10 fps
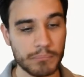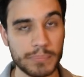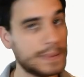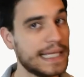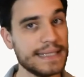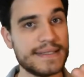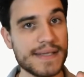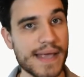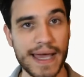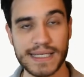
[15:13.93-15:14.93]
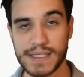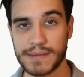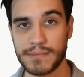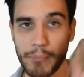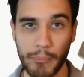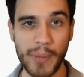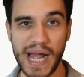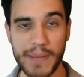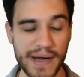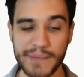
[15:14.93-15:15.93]
Blade ZX,
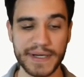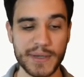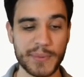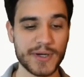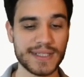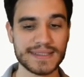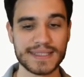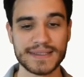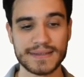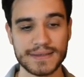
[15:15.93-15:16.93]
bye bye my opponent.